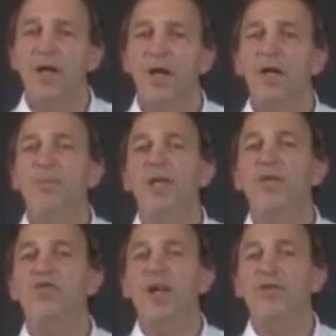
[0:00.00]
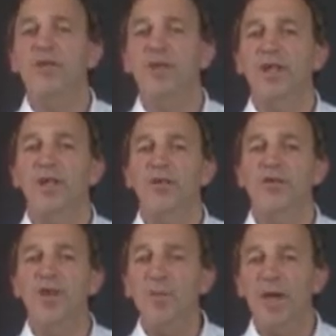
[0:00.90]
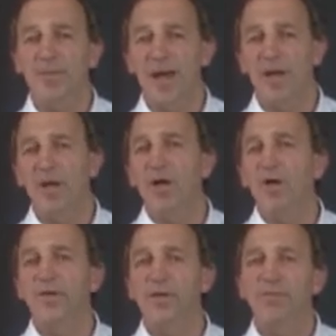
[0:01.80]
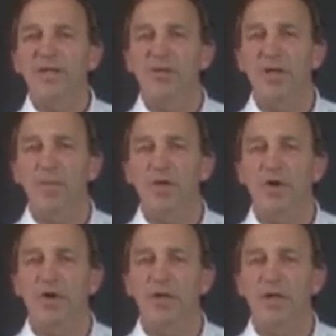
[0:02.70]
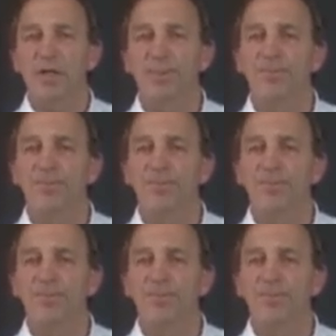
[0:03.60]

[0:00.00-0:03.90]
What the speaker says: and can be injected in a similar manner over the medial epicondyle.